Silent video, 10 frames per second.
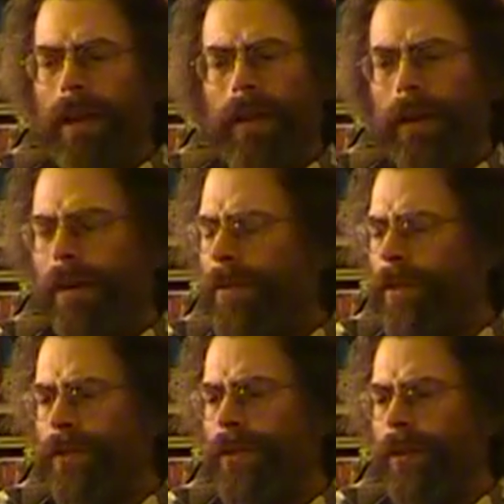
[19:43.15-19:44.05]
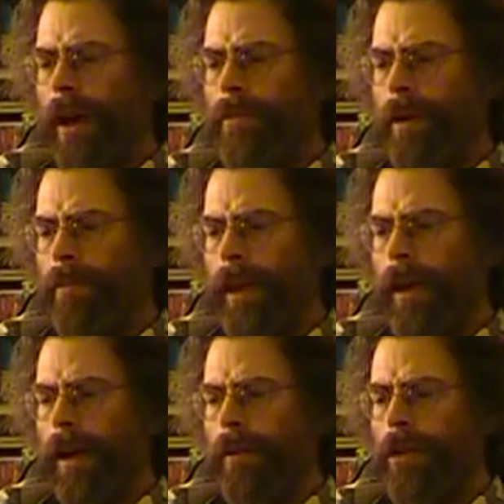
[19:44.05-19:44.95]
the first few times I played
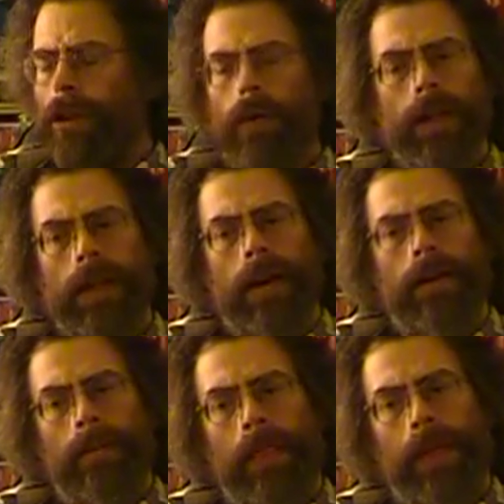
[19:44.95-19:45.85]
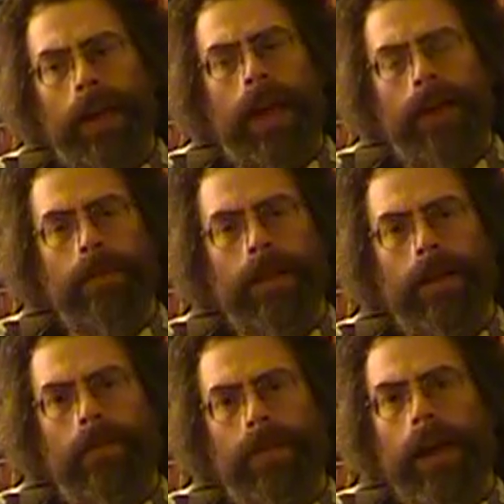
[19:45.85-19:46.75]
it, I was so excited about the game
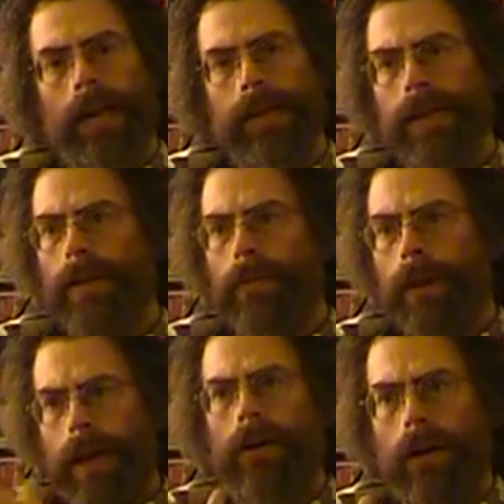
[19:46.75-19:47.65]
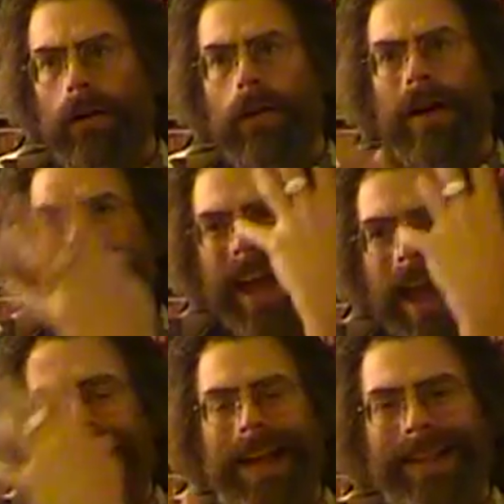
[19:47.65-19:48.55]
itself, the idea, the way it all
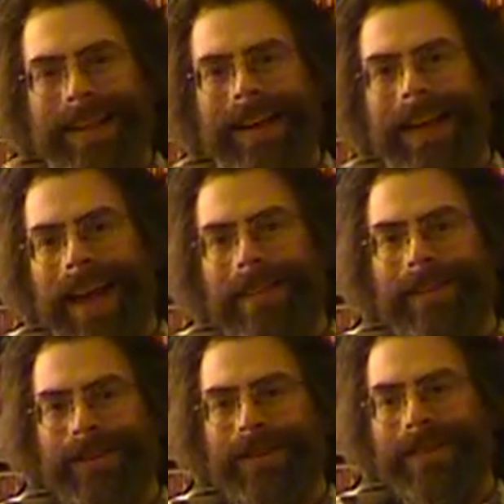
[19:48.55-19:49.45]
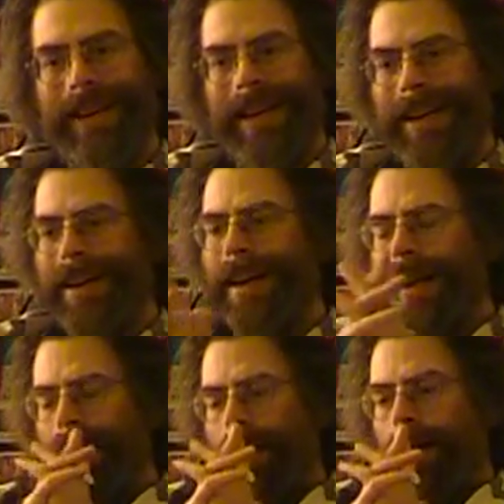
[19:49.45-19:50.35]
hangs together, so neat.
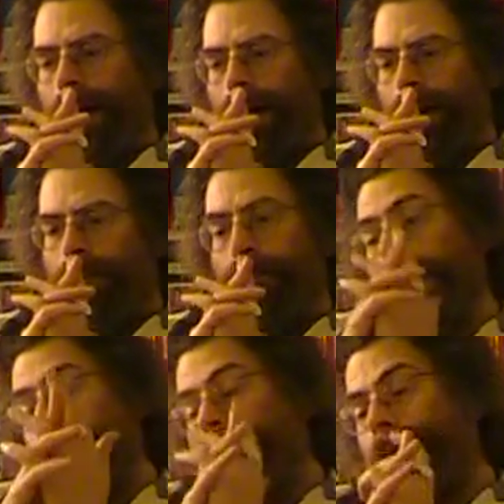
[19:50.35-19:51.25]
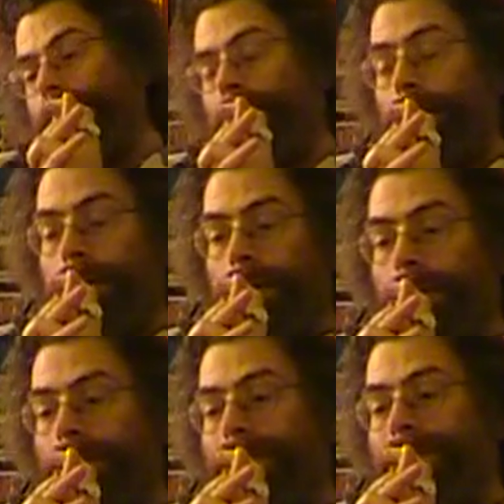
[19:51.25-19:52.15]
Uh, but
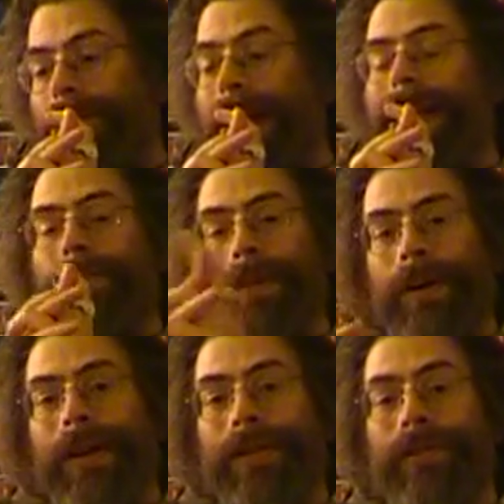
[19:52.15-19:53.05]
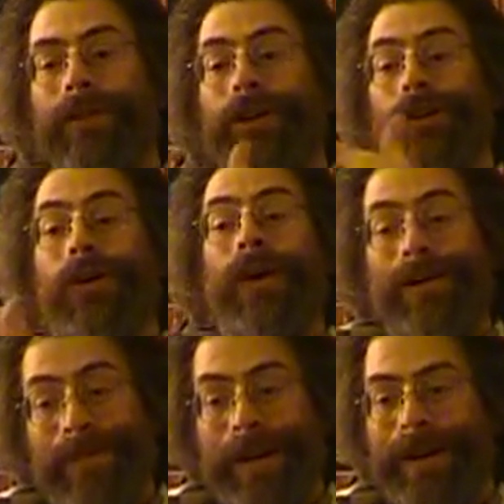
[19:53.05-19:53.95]
my experience of
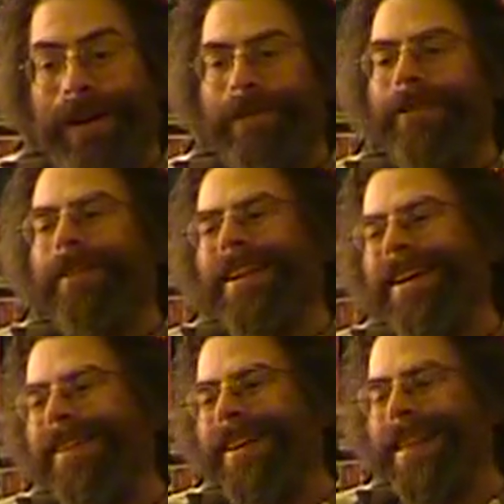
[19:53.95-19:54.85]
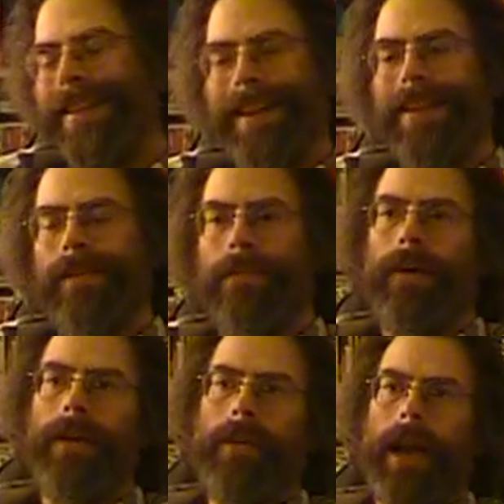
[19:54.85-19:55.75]
enjoyment of it was always a
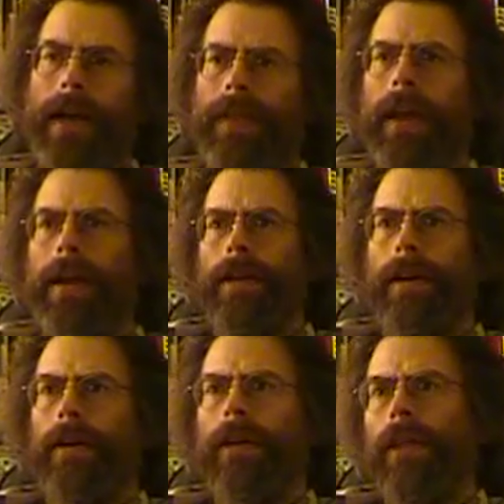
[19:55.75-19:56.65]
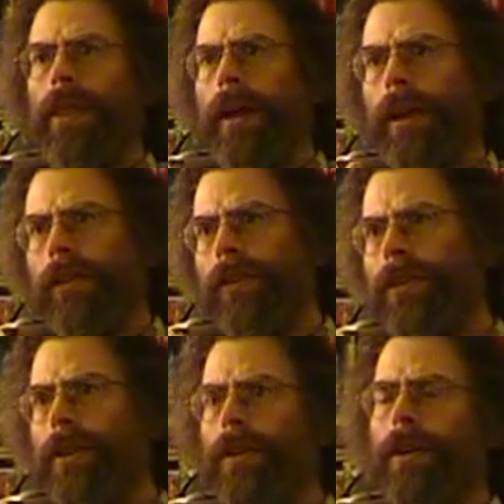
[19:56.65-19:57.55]
disappointment at the end of the whole thing,
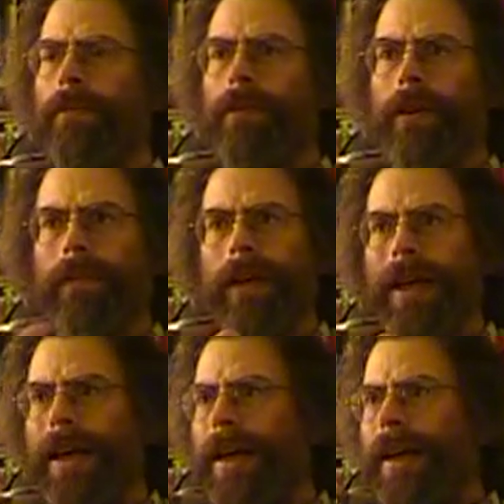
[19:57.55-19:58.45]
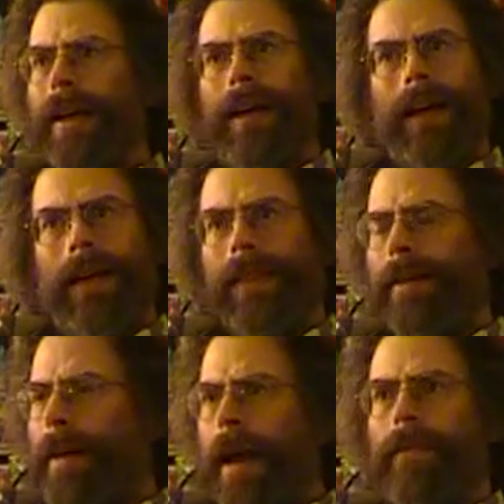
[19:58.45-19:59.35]
just in terms of the
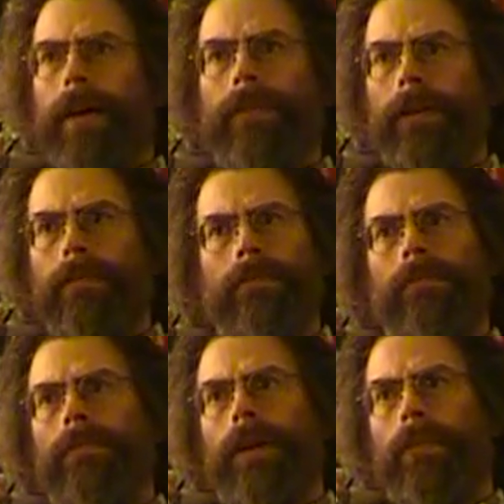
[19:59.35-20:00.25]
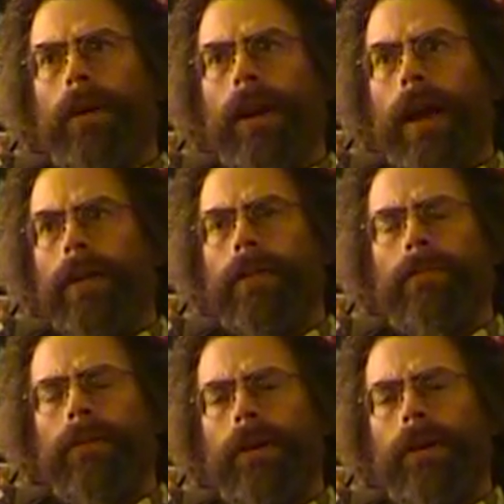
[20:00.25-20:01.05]
amount of effort that one has to put